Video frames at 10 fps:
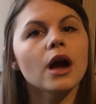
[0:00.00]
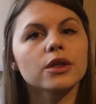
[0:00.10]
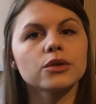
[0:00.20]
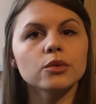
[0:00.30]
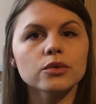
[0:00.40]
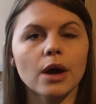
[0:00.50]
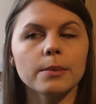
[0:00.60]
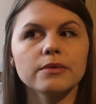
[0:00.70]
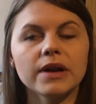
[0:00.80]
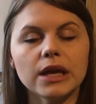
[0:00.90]
I thought that
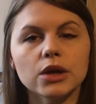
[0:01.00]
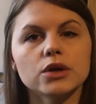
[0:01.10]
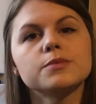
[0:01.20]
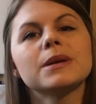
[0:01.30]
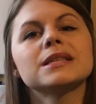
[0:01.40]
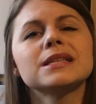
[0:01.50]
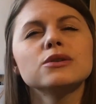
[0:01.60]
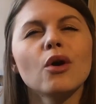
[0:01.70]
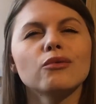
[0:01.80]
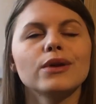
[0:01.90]
would be really good because it's
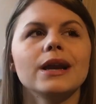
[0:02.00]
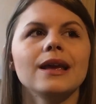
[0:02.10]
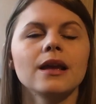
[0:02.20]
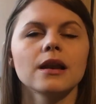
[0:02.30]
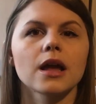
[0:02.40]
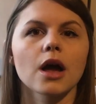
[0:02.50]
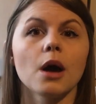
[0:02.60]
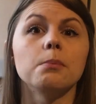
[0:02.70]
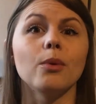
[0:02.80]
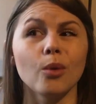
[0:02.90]
not really like
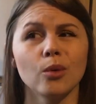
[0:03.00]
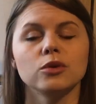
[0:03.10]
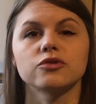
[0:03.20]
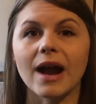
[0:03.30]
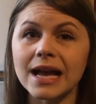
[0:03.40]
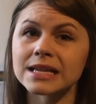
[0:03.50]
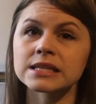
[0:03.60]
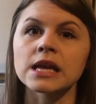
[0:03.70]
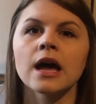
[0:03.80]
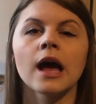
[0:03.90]
a ball
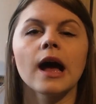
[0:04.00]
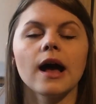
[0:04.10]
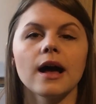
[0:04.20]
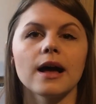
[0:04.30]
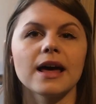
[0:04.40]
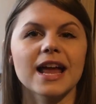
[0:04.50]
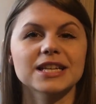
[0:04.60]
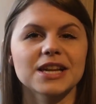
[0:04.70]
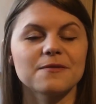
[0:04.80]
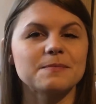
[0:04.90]
dress. And
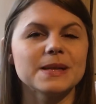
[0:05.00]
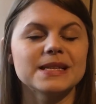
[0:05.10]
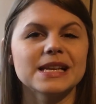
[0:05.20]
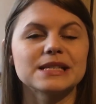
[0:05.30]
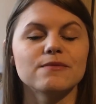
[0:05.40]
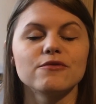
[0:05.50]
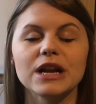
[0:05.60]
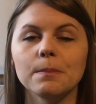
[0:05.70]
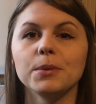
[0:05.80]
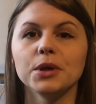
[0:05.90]
actually I've been seeing some
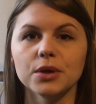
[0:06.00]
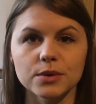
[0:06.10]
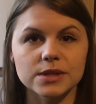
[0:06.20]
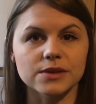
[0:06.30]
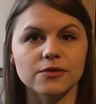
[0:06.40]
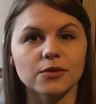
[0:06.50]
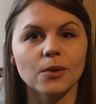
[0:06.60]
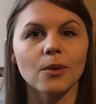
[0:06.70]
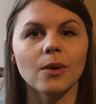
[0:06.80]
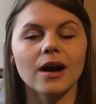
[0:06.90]
really
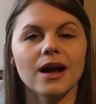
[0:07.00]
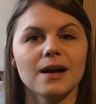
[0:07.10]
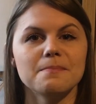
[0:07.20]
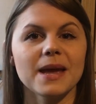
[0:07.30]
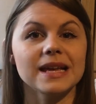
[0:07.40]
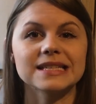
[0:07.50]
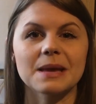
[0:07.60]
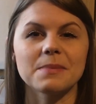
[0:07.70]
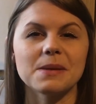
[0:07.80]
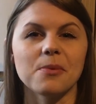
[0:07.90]
beautiful makes
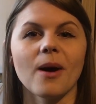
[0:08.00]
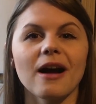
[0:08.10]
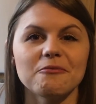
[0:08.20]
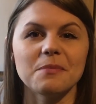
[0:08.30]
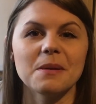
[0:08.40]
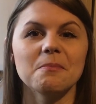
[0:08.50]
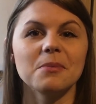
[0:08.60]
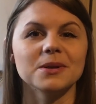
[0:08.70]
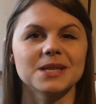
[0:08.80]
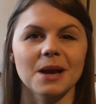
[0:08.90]
that people have been
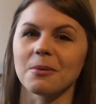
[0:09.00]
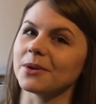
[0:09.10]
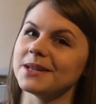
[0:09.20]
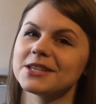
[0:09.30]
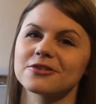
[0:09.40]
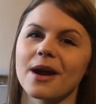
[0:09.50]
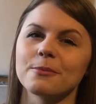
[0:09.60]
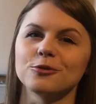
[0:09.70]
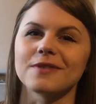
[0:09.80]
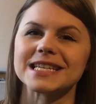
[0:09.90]
putting up on
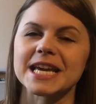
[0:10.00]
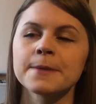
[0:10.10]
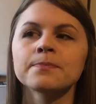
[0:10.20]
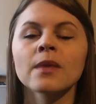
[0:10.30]
Instagram already.